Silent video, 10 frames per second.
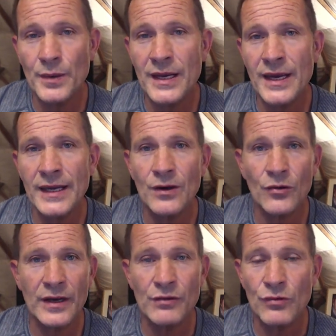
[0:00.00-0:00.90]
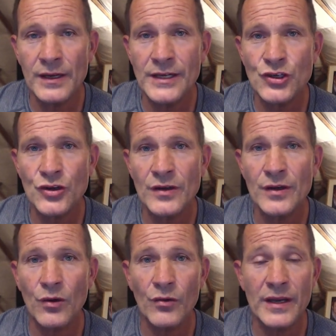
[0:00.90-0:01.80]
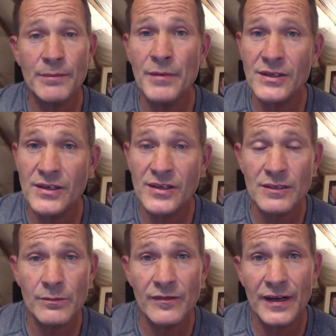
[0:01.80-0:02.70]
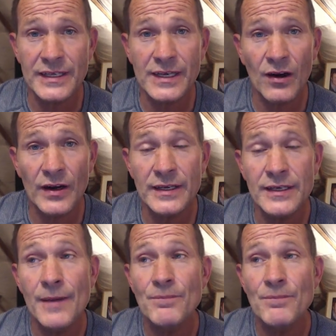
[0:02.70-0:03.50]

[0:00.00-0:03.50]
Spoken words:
being or any religion or any mysticism of any kind.